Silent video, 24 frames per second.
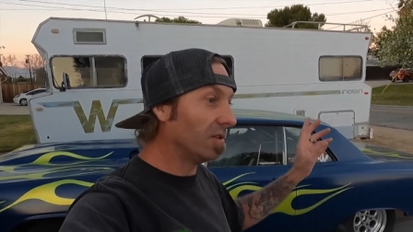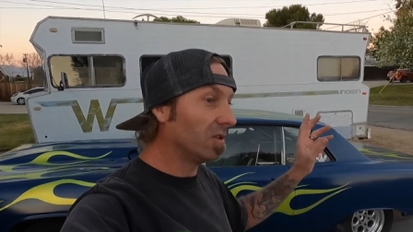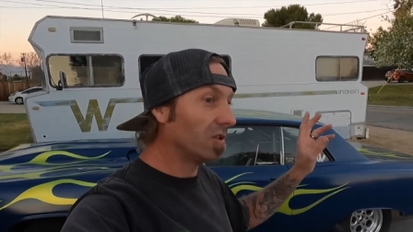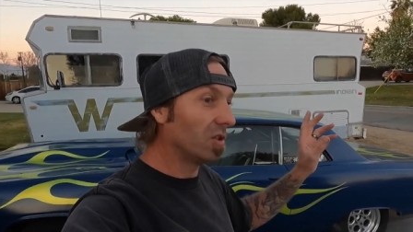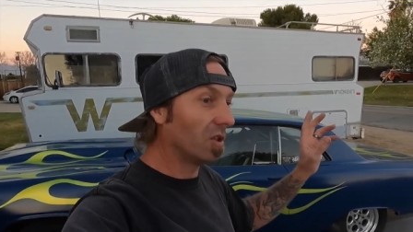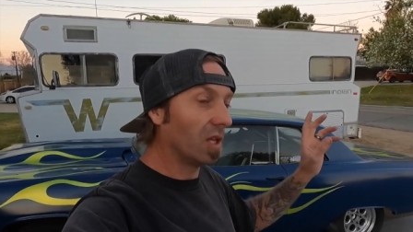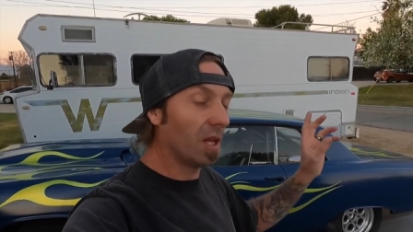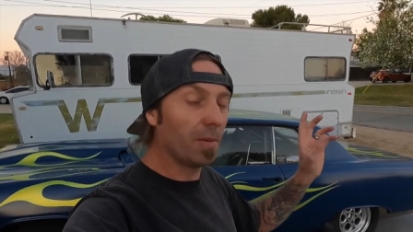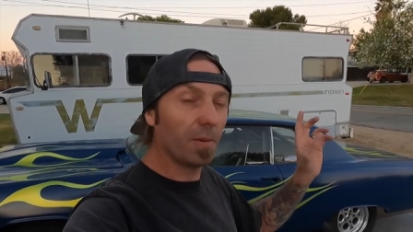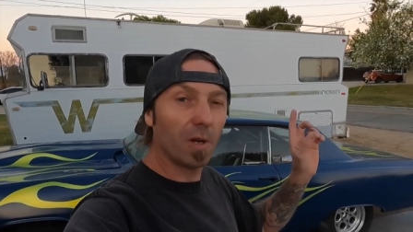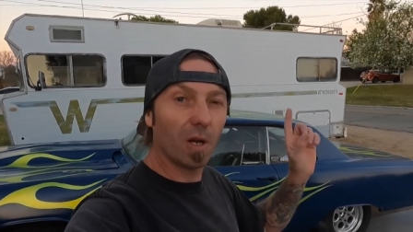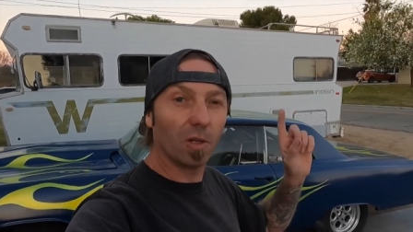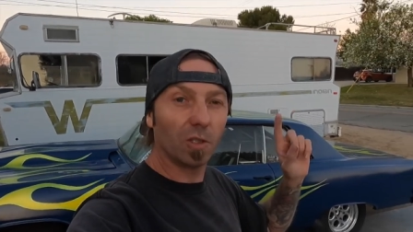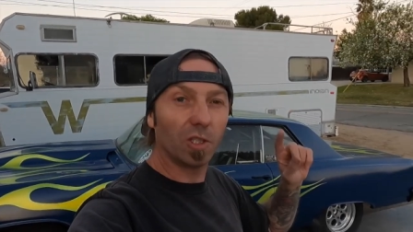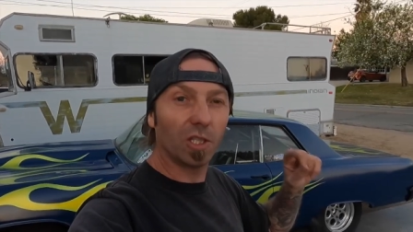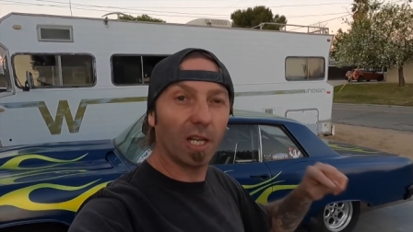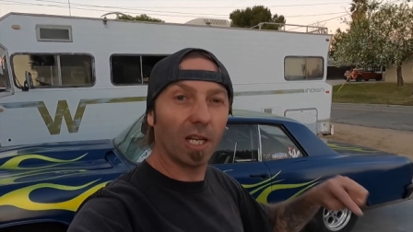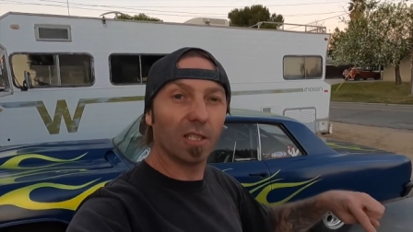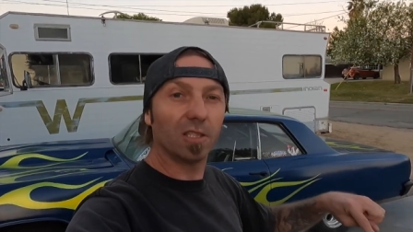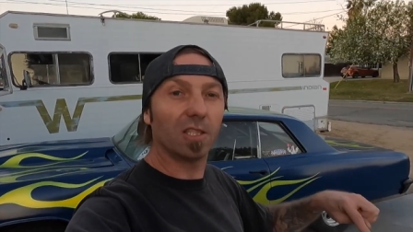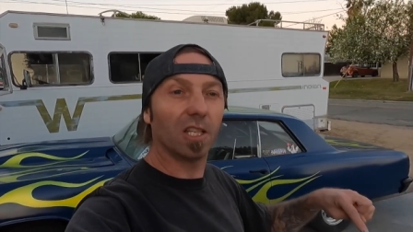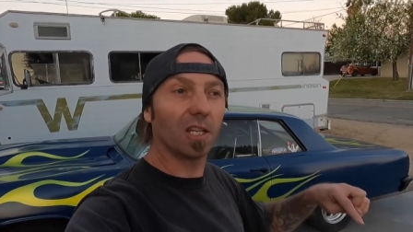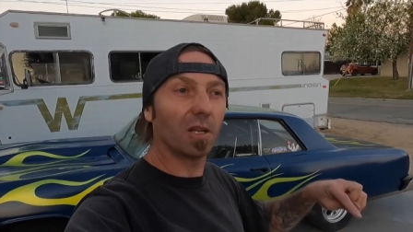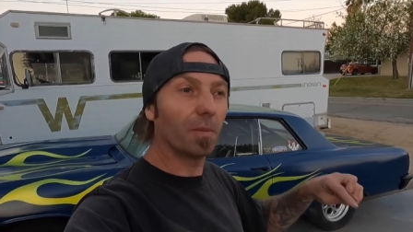So let me know what
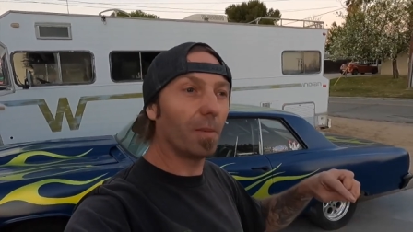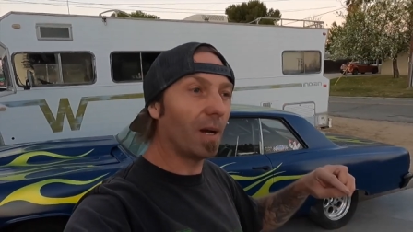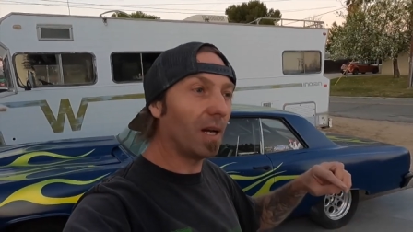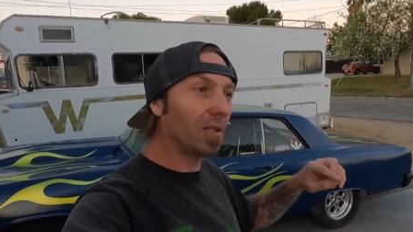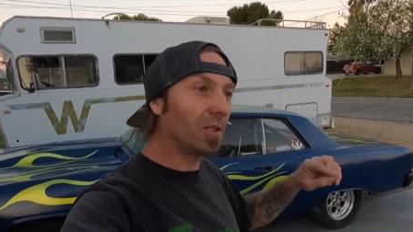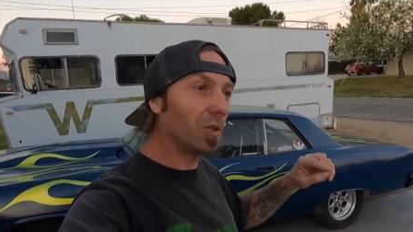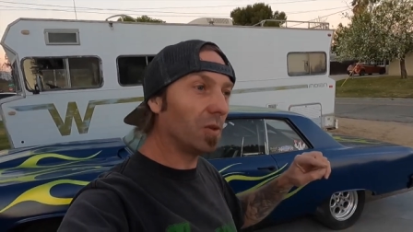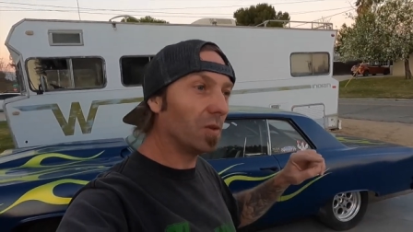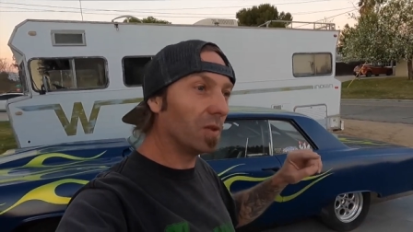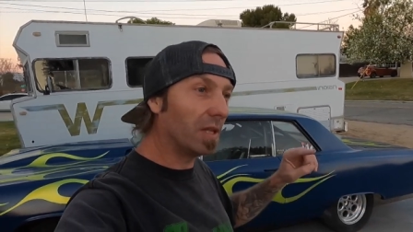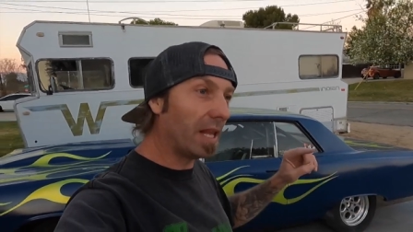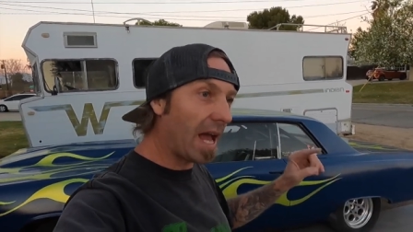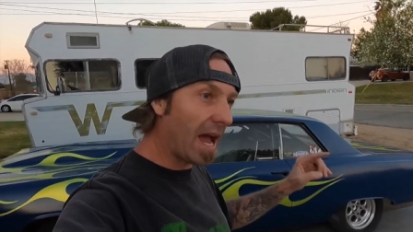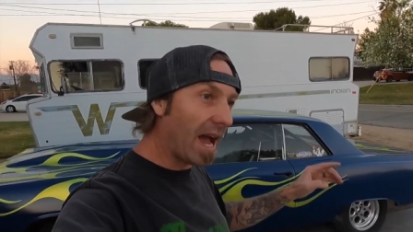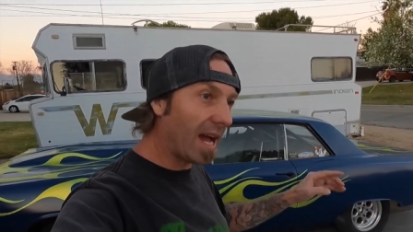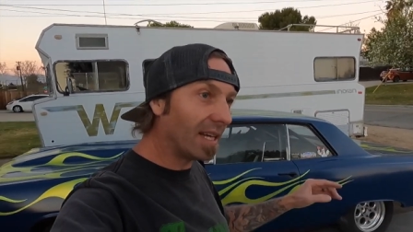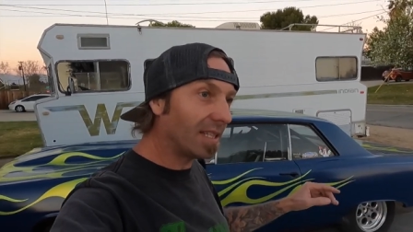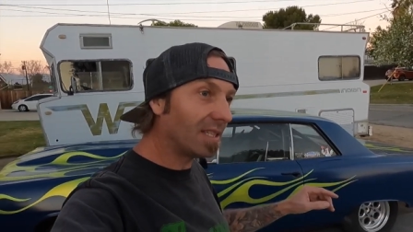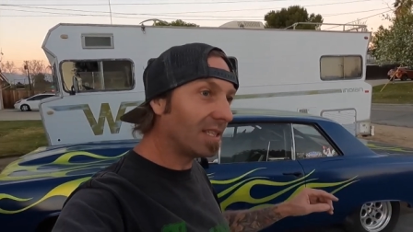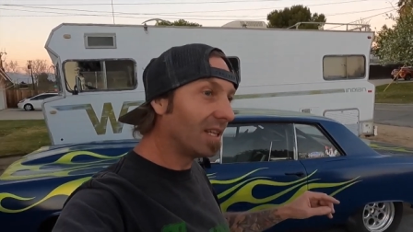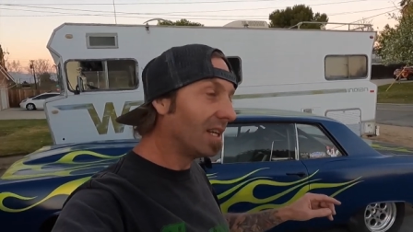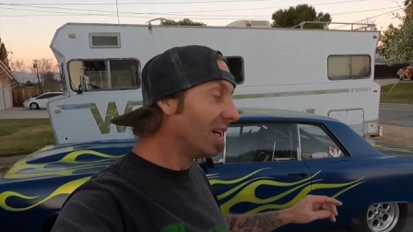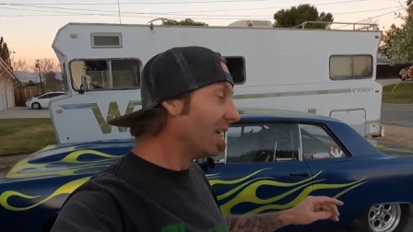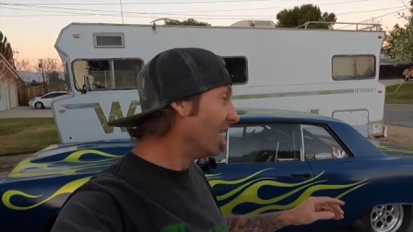you guys think about doing
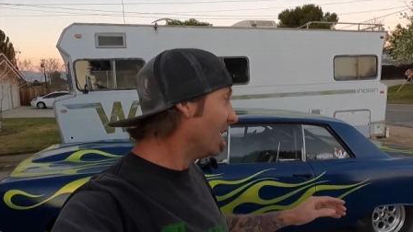that.